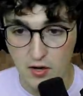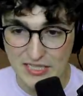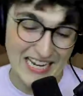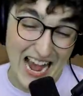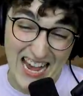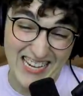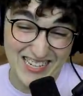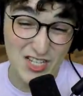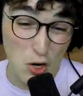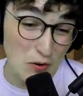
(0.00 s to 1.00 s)
honest, I kind of
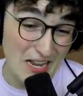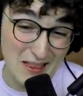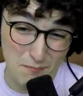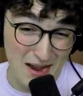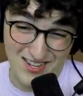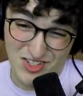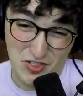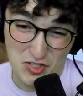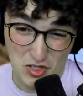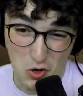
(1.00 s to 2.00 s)
did donate the
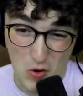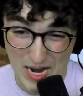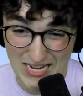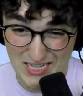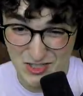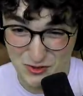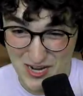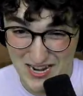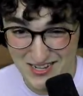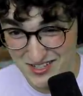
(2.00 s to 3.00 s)
mansion, so I guess you'll
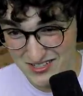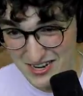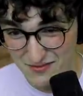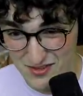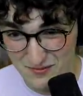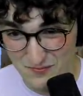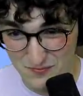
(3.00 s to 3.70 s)
kind of just have to,